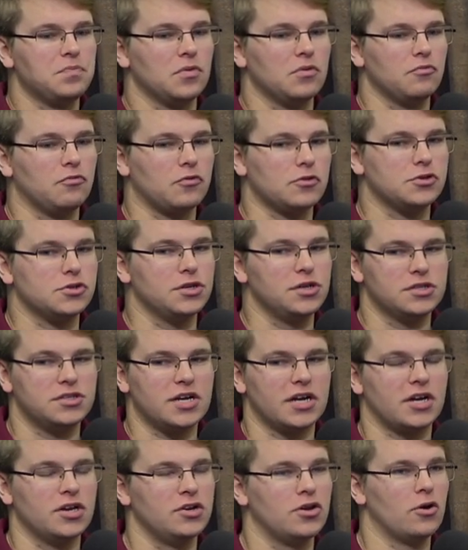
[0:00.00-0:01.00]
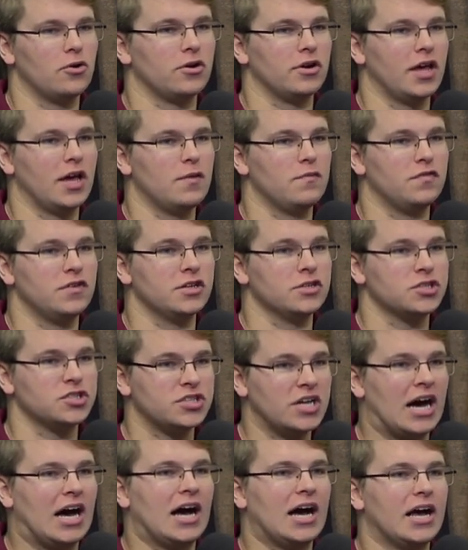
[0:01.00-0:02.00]
Virginia Tech and Notre Dame finished
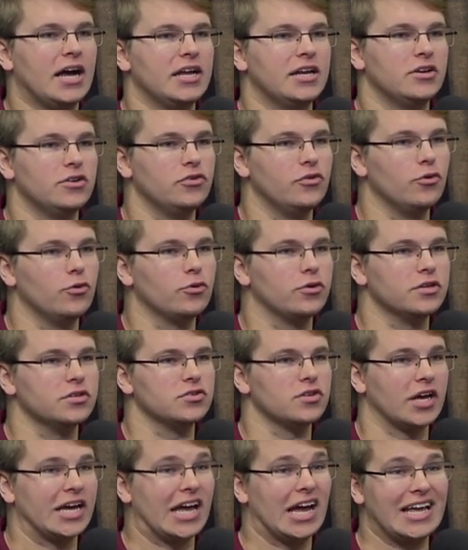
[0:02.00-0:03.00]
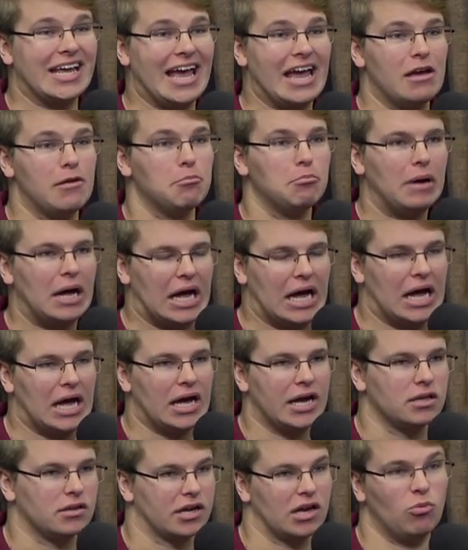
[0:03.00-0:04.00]
tied, and Duke is like a game
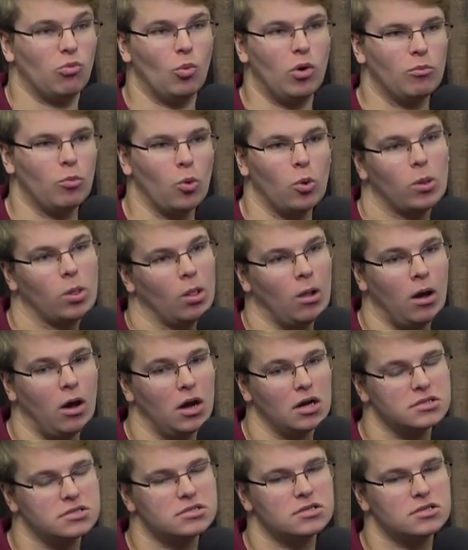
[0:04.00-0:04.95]
behind, like yeah, one more loss.